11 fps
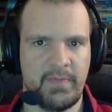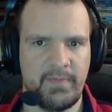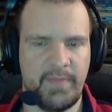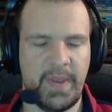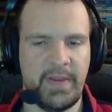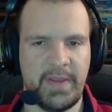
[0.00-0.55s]

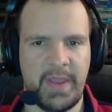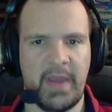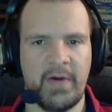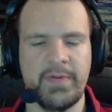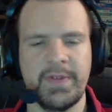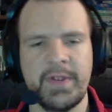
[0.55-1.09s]
peak
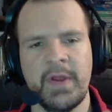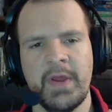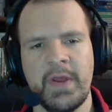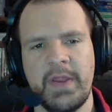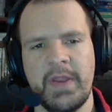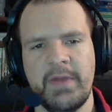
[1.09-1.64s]
counts.
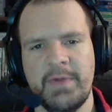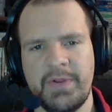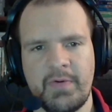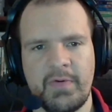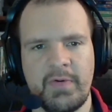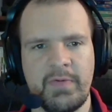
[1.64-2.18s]
And in
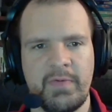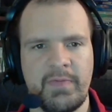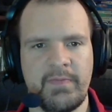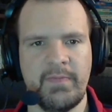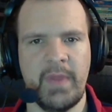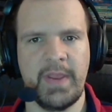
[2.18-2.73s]
return,
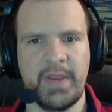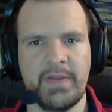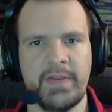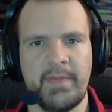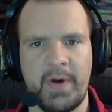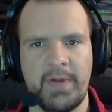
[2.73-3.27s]
make
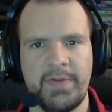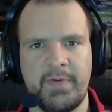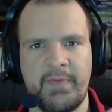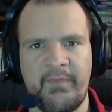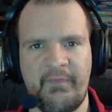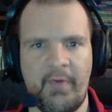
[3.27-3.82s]
the
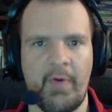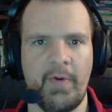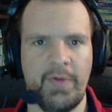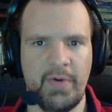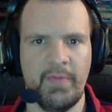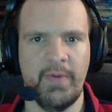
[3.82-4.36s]
puzzle flow a
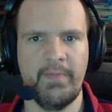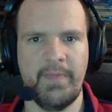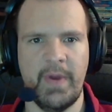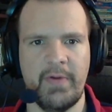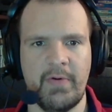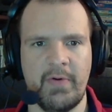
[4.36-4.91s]
little bit
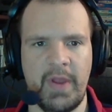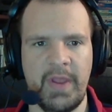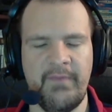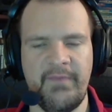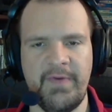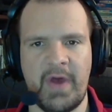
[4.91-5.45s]
better
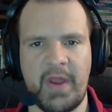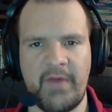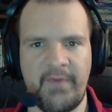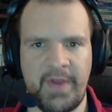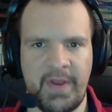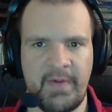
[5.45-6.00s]
if you're not a
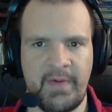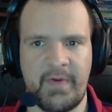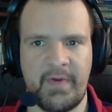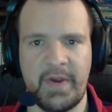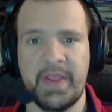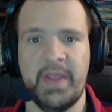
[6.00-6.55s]
fan of
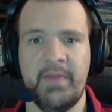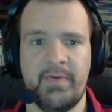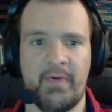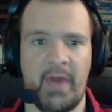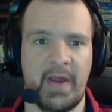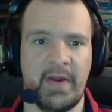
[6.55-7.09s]
trying to keep
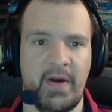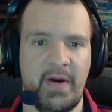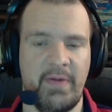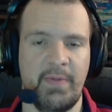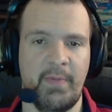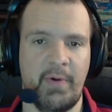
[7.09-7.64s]
track
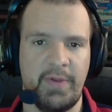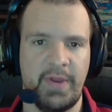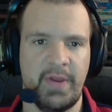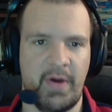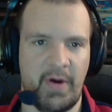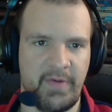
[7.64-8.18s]
of the
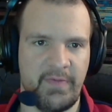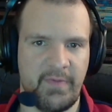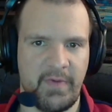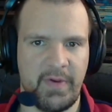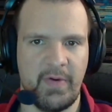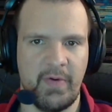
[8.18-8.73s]

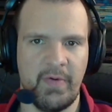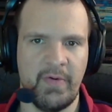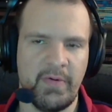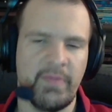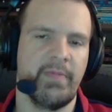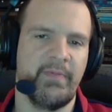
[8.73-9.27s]
multi-hundred
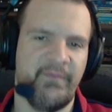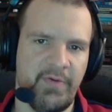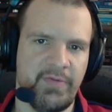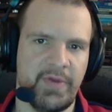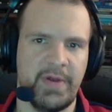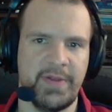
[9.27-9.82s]
or
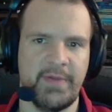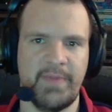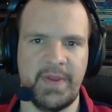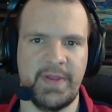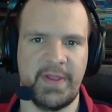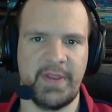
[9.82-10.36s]
few dozen
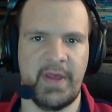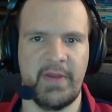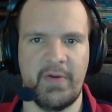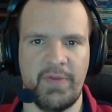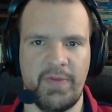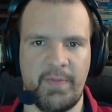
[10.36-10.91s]
pieces
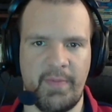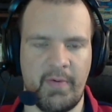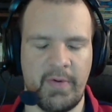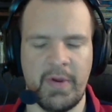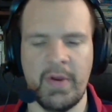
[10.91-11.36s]
that are on the board.